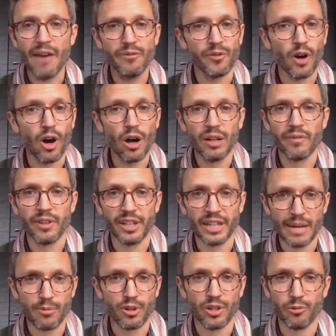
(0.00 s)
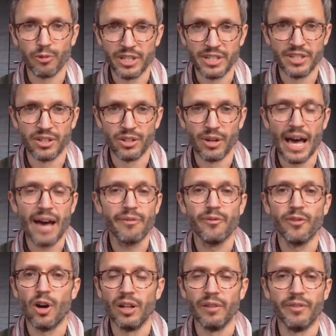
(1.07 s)
half of all of the labor that we do, half
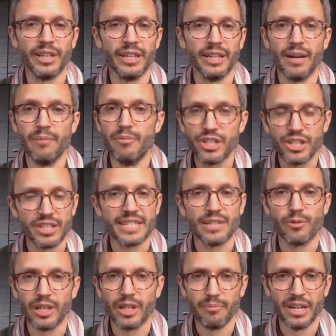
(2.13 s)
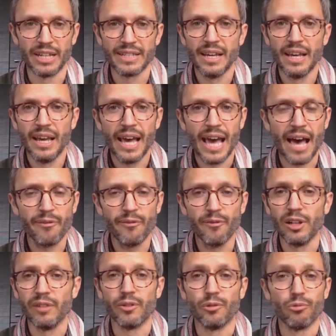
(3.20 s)
of all of the emissions that we emit, half of
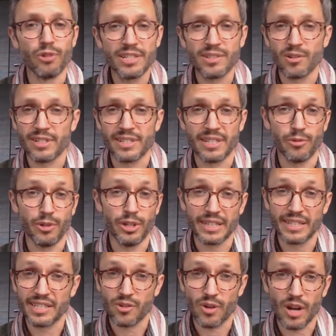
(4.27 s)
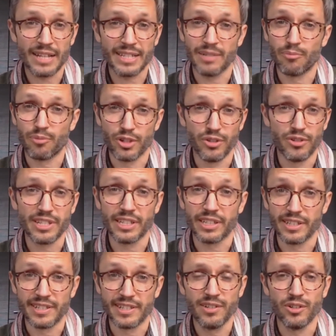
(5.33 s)
all of the resources that we extract and produce and
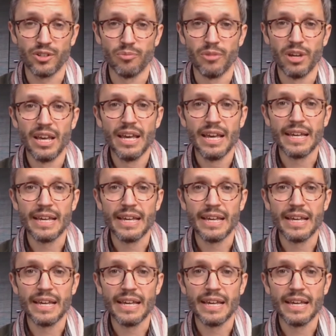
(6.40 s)
consume